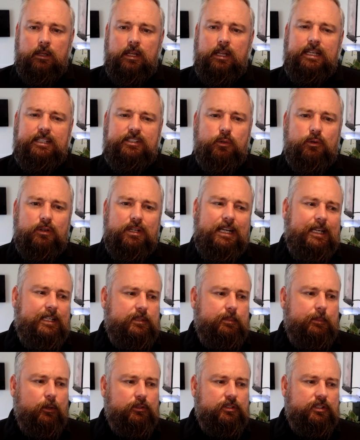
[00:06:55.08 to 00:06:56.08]
It sort of
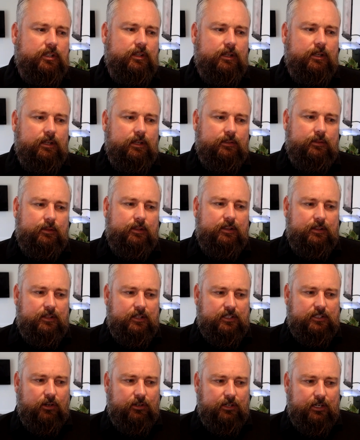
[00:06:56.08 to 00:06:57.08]
leads me on to
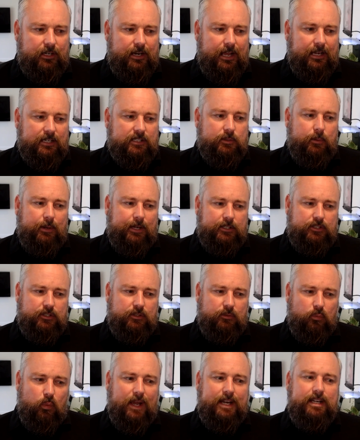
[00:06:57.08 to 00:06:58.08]
the kind of next
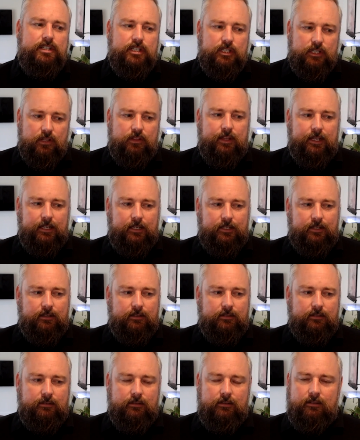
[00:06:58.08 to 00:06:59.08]
question. When do you
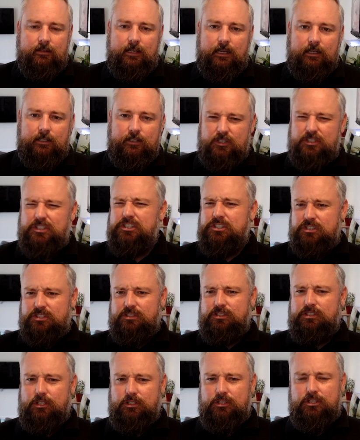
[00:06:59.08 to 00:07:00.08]
think you
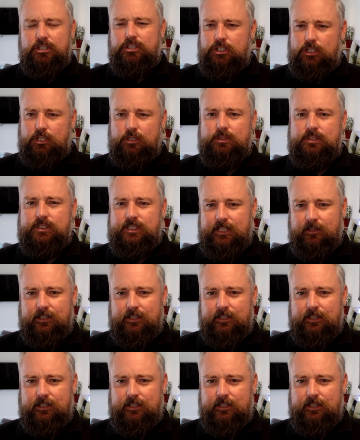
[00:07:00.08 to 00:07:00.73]
should use